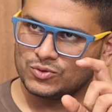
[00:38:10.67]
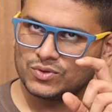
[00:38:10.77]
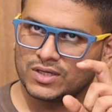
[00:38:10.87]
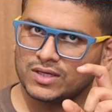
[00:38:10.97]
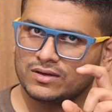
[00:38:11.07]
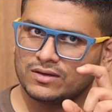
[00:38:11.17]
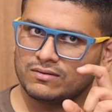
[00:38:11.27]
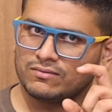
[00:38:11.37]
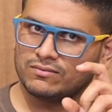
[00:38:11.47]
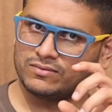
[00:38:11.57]
you think
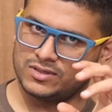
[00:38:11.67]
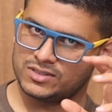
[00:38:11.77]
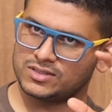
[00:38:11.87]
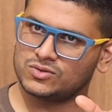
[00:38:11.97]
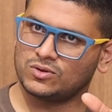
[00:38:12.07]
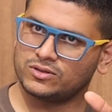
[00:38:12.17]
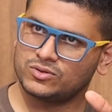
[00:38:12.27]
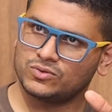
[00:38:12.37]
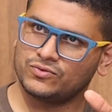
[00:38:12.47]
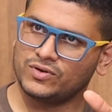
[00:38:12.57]
this is
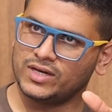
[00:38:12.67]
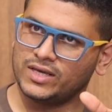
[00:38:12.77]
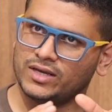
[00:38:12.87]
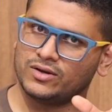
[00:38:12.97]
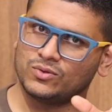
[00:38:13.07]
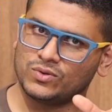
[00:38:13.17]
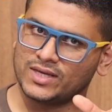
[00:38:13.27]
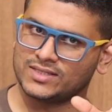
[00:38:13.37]
also feeding into the